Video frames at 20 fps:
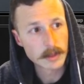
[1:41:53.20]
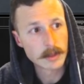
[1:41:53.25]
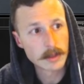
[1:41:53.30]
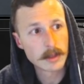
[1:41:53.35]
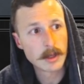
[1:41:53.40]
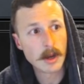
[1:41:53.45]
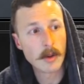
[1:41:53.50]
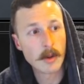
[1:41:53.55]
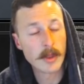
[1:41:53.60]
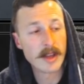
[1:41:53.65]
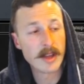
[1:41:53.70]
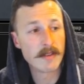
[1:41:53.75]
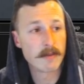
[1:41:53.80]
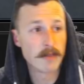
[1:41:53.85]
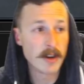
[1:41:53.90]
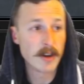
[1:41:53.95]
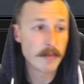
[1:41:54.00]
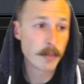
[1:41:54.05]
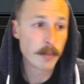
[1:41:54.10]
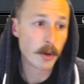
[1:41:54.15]
Oh, they have
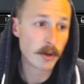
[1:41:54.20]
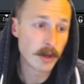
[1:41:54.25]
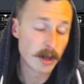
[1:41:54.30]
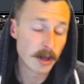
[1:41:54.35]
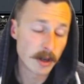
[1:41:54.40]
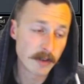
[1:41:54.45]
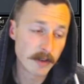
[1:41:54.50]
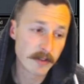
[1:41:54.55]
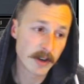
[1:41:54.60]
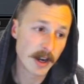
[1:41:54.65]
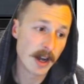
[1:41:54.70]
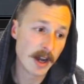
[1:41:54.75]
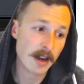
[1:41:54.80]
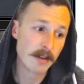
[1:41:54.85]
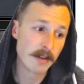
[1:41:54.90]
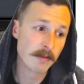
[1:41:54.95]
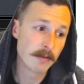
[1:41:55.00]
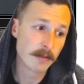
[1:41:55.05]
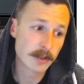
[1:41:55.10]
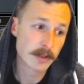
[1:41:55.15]
Rift Bolt. I forgot.
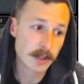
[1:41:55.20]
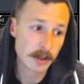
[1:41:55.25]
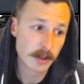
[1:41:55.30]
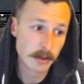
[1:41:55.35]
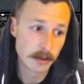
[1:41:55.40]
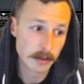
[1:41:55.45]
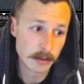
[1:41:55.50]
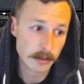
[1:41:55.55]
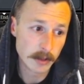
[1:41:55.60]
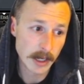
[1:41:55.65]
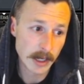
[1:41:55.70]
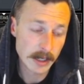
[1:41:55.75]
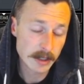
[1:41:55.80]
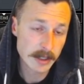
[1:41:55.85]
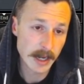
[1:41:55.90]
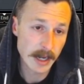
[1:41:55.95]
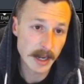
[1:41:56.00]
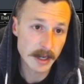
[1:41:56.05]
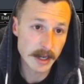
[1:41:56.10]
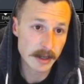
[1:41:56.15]
So I could
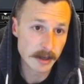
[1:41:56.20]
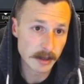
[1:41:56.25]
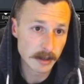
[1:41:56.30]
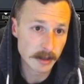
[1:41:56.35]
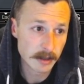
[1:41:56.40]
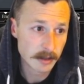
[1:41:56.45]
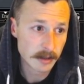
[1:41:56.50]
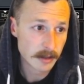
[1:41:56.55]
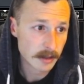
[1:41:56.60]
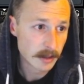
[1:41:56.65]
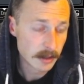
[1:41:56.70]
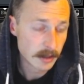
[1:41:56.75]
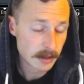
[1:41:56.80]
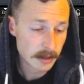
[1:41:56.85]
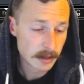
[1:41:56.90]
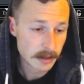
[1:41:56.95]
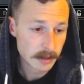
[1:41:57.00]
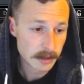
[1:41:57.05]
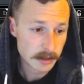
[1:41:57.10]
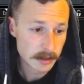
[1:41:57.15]
die here.
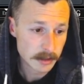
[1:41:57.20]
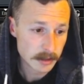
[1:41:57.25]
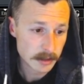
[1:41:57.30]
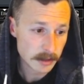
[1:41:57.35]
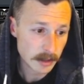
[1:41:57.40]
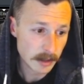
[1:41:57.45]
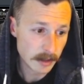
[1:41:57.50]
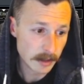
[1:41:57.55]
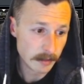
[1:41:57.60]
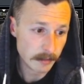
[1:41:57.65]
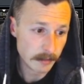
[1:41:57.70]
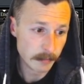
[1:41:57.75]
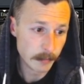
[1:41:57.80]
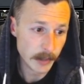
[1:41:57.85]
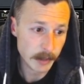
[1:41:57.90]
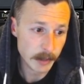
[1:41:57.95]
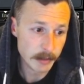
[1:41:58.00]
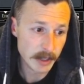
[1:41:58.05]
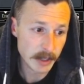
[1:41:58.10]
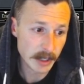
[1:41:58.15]

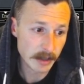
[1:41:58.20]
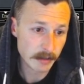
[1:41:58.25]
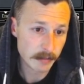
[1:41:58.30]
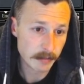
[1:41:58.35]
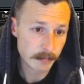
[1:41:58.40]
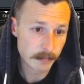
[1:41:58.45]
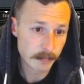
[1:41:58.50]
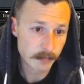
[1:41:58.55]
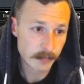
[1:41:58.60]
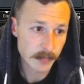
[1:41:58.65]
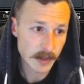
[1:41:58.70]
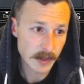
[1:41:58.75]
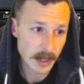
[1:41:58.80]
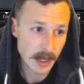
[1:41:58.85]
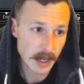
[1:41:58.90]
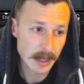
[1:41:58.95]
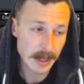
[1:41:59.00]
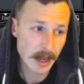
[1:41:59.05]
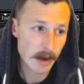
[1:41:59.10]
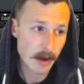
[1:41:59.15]
Maybe I
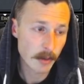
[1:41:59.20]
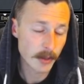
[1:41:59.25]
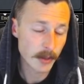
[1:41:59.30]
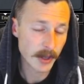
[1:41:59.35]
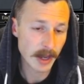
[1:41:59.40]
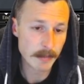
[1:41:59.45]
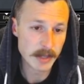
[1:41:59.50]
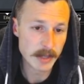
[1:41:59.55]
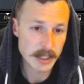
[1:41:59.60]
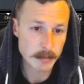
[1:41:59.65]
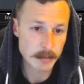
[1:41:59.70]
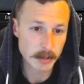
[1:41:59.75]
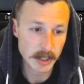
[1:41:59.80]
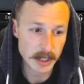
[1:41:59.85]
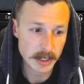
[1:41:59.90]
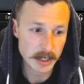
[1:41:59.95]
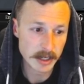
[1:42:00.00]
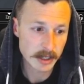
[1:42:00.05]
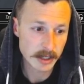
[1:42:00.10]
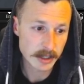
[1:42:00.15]
don't think I misplayed,
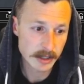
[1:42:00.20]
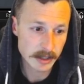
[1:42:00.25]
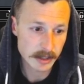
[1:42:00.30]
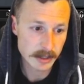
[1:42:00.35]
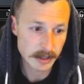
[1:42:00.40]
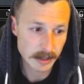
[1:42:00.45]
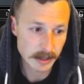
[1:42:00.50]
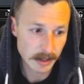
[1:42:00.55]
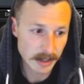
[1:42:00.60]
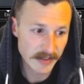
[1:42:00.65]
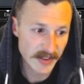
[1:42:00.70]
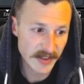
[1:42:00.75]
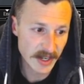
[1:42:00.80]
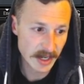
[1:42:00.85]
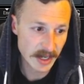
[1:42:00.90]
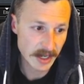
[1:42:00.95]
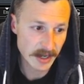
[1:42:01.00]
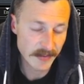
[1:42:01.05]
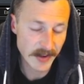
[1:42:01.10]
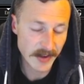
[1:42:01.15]
because even
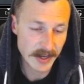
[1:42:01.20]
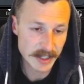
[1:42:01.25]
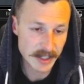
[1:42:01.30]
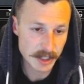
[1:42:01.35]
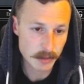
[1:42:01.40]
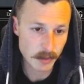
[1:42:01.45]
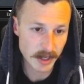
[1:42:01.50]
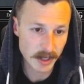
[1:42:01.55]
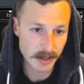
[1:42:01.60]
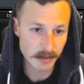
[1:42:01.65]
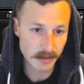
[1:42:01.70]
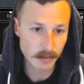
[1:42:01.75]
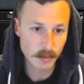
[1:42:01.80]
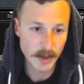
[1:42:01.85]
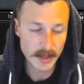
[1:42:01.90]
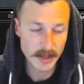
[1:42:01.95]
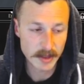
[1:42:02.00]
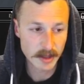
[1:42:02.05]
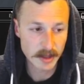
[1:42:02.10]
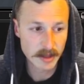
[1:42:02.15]
if I just went
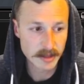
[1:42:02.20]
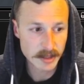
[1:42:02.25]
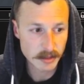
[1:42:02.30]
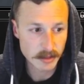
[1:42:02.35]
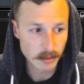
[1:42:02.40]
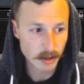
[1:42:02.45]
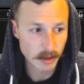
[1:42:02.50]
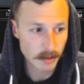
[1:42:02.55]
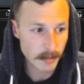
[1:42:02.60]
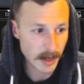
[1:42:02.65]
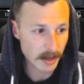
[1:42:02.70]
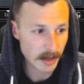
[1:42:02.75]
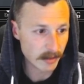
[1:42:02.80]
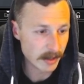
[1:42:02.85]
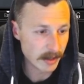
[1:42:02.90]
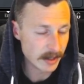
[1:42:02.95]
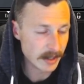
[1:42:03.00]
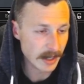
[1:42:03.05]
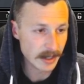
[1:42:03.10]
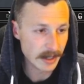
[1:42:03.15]
Weather the Storm, I only
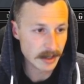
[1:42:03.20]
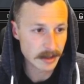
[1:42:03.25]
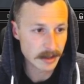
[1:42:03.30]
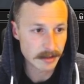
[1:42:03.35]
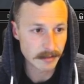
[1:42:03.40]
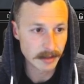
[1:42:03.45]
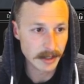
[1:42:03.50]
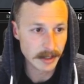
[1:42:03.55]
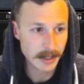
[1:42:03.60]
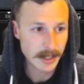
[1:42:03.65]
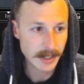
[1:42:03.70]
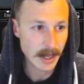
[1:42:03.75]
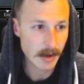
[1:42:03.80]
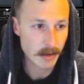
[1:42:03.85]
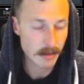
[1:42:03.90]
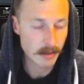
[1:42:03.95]
gain 3, counter the